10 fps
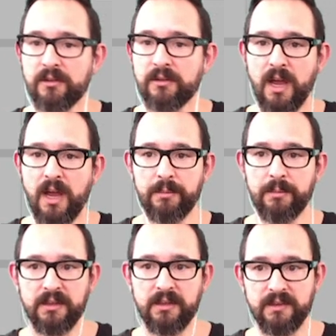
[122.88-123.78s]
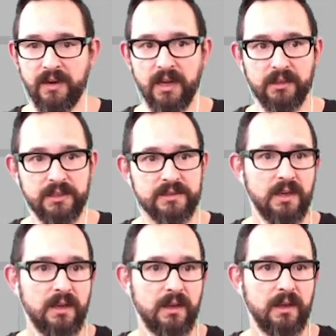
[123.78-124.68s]
how big the file is,
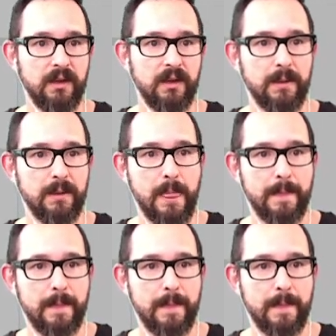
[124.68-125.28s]
and